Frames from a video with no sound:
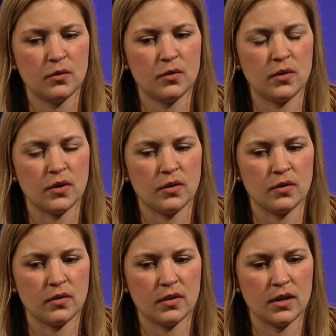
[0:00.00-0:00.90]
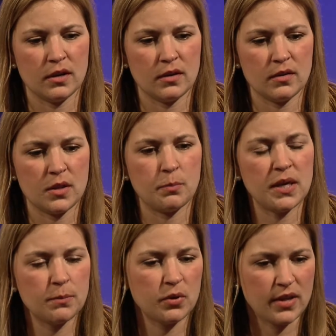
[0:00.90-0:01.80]
the
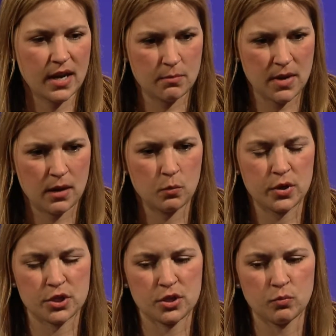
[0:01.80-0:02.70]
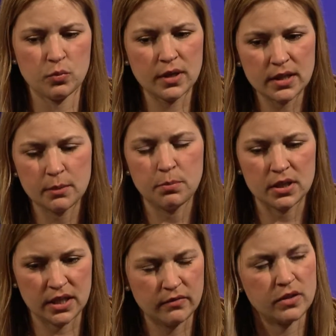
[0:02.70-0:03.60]
people that I met, which really
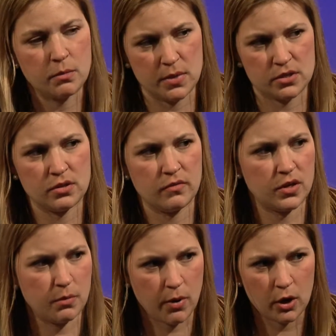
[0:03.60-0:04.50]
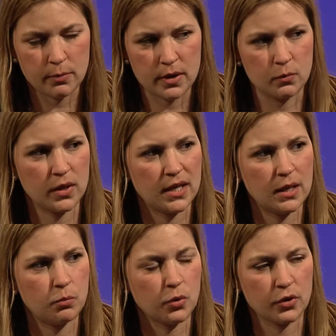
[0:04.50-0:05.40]
believe in the mission of the department. We
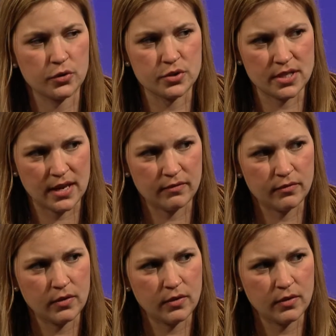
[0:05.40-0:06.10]
keep workers safe.